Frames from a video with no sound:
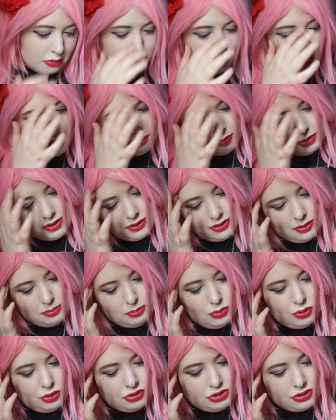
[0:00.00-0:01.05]
What was the
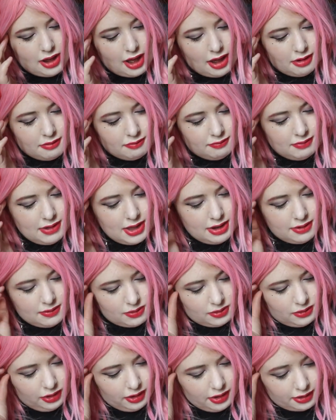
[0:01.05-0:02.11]
most outrageous
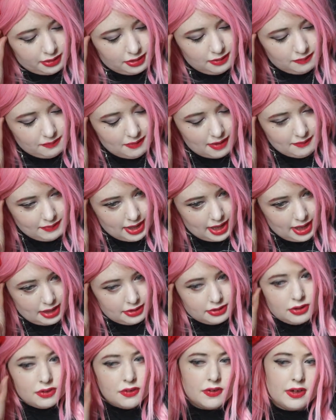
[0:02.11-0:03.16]
look you've ever
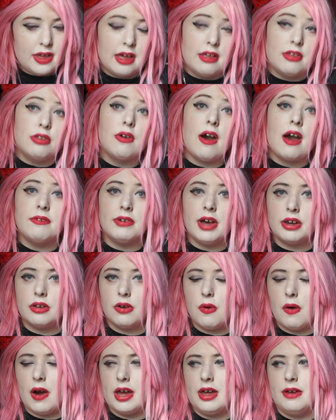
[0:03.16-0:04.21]
had? Okay, so I've had
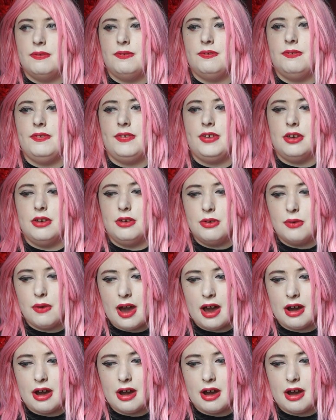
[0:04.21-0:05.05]
quite a few